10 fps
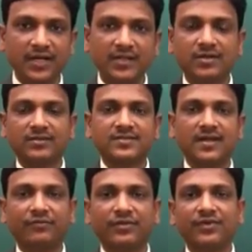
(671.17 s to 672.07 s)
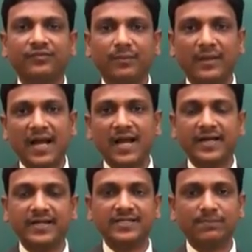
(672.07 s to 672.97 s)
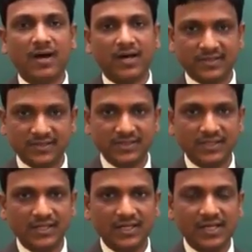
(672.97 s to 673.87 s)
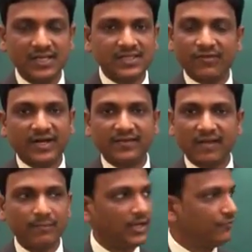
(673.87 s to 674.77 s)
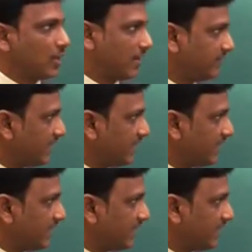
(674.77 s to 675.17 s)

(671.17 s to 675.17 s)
That is on the surface of the plant and its parts. Say for example, if you have